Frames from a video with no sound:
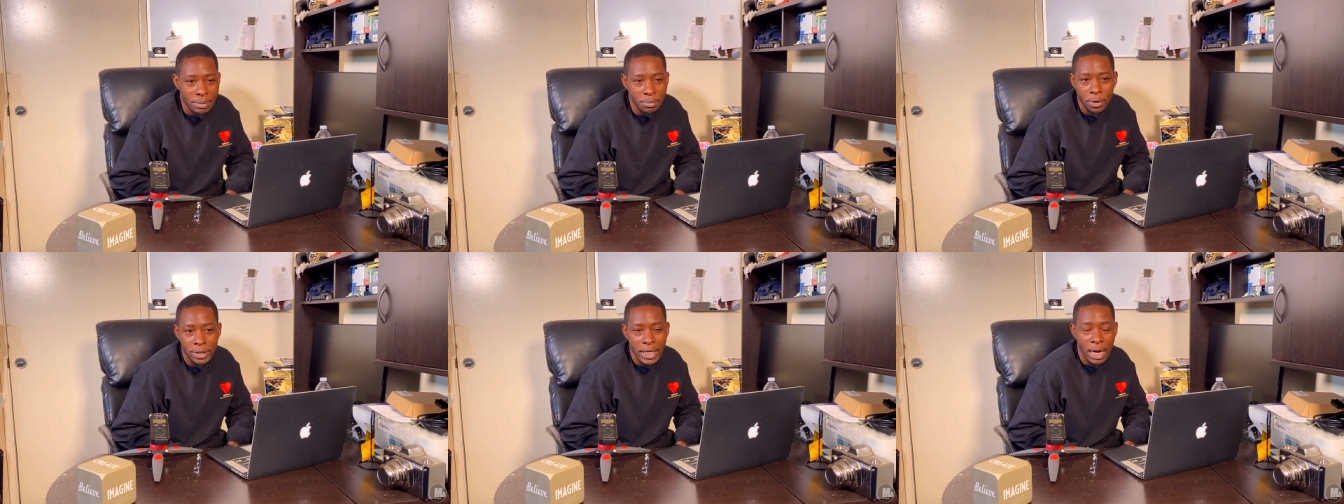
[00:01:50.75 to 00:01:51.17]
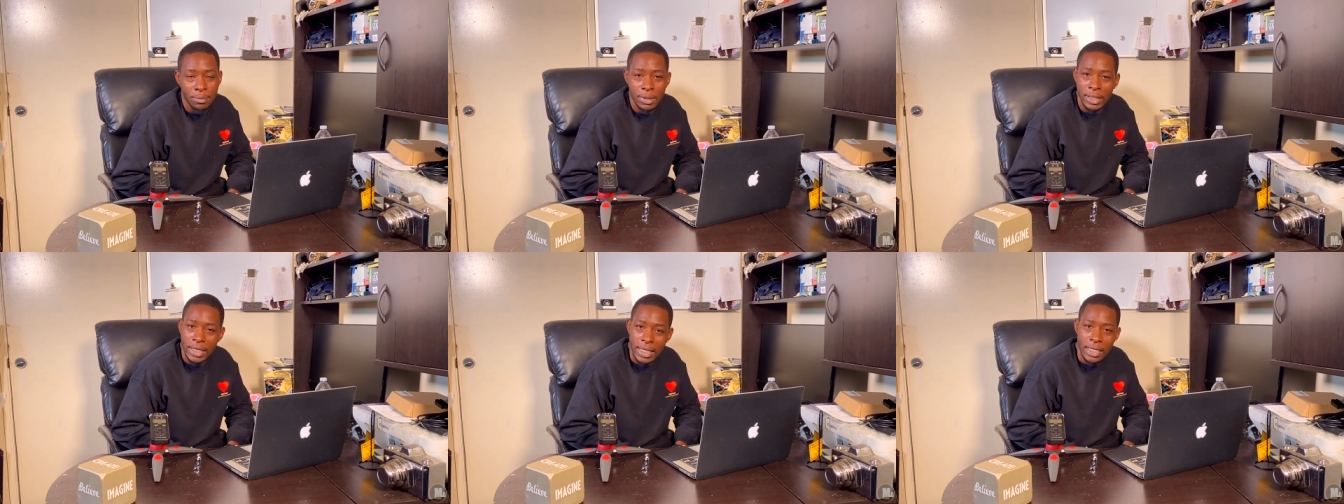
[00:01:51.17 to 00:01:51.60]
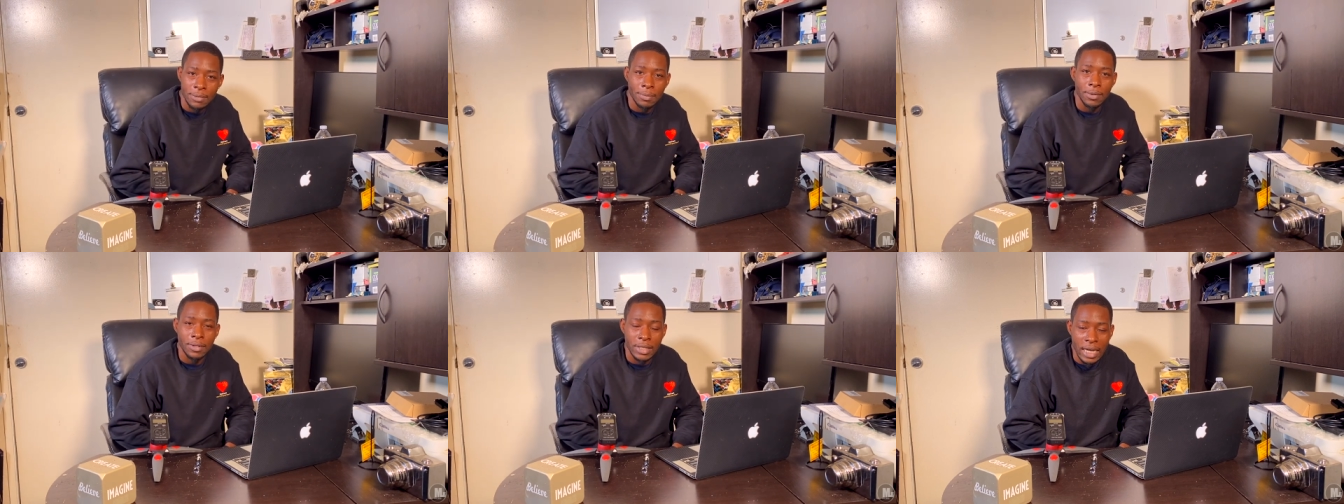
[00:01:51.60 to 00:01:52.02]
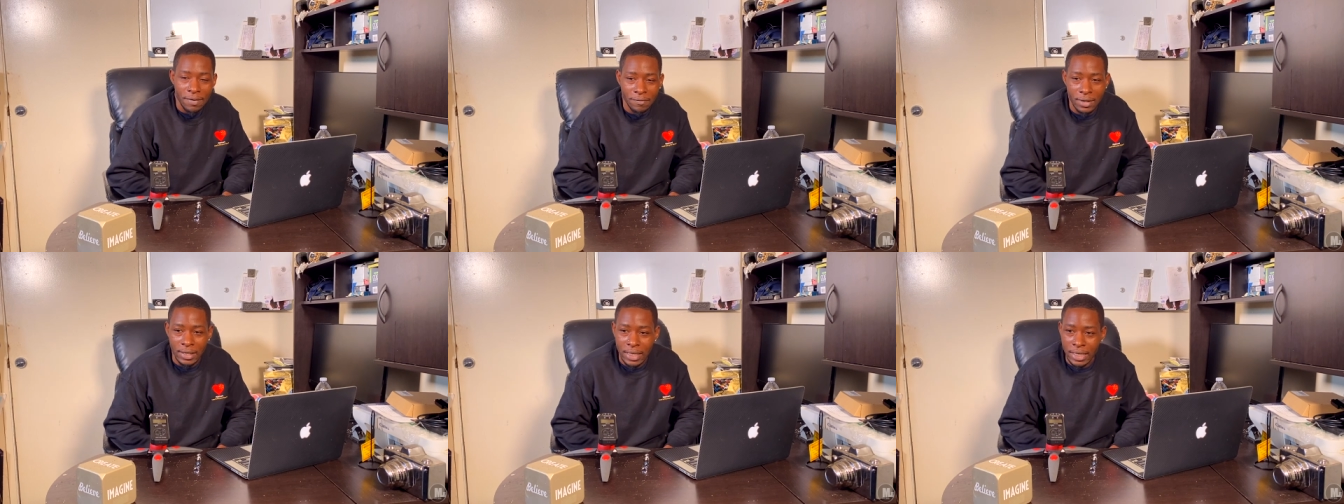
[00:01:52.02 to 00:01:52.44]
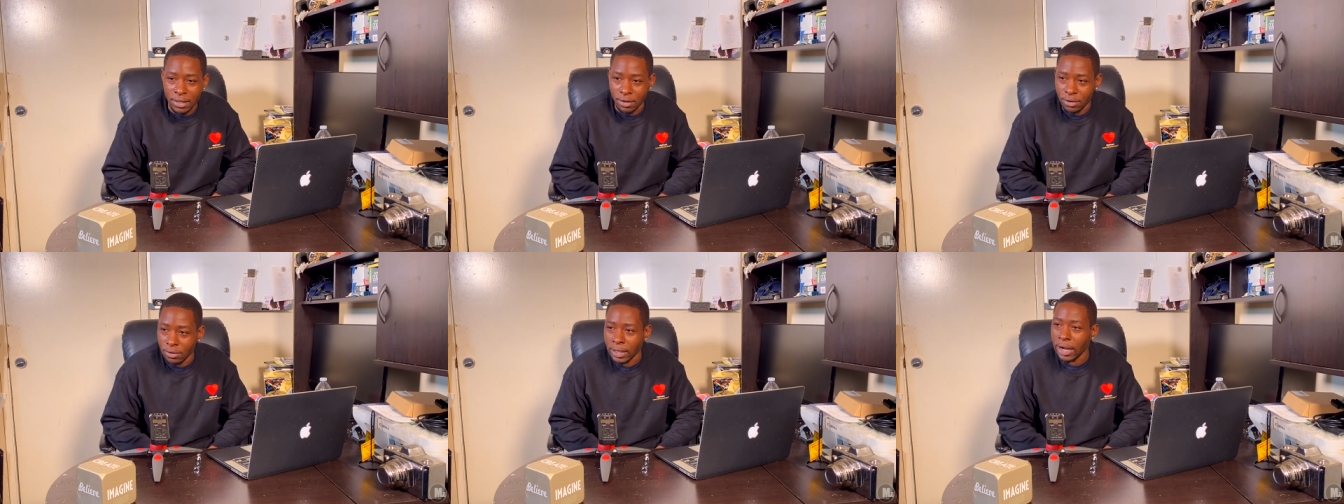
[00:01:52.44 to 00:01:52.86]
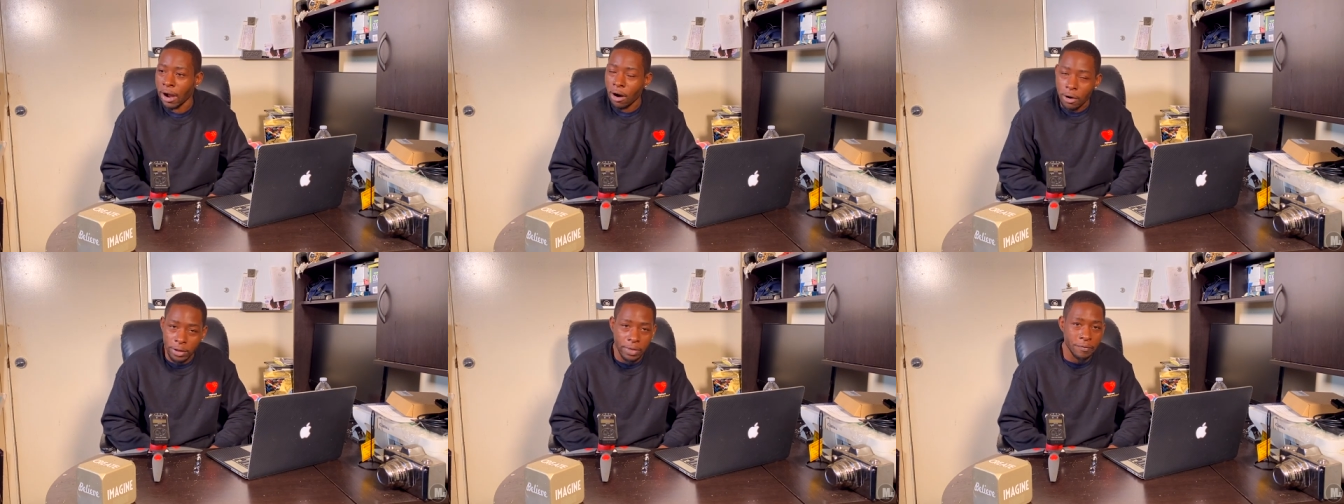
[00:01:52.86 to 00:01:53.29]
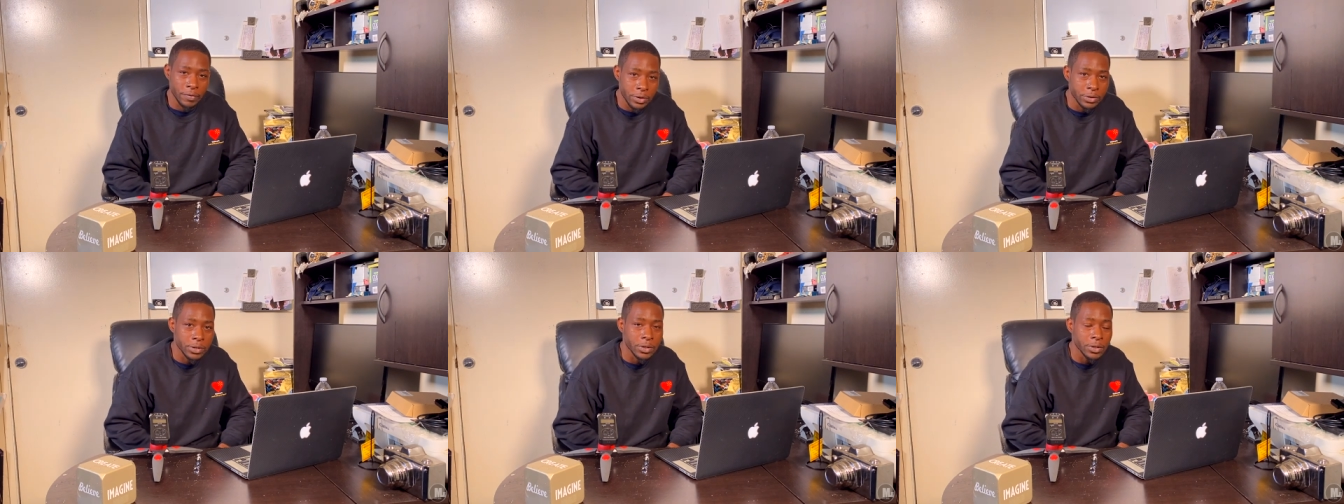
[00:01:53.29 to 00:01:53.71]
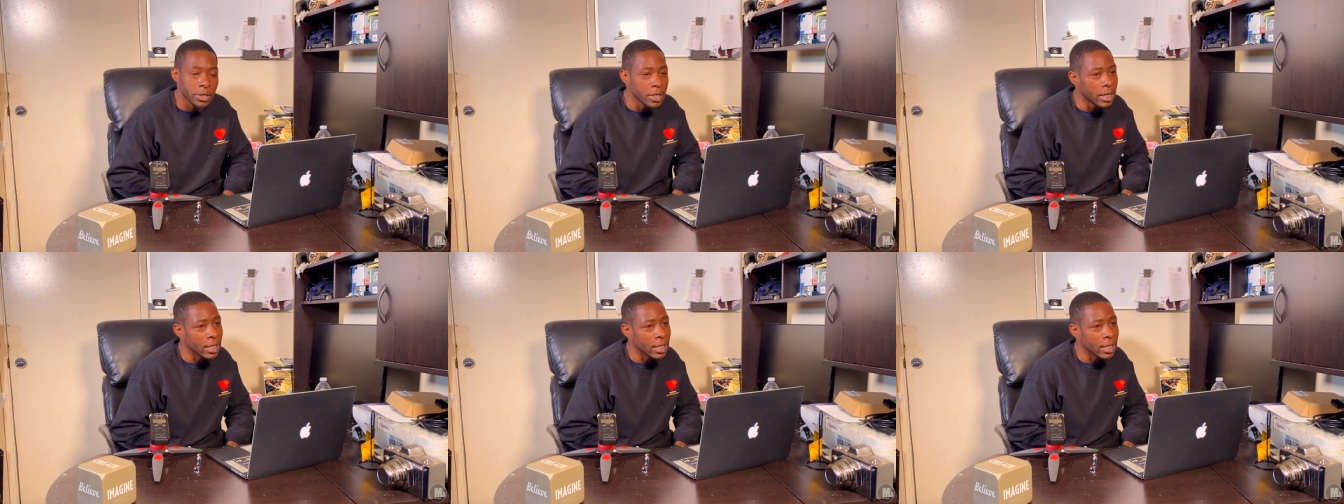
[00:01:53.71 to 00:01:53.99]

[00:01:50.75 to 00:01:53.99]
more time with the kids, most definitely, because they are the future.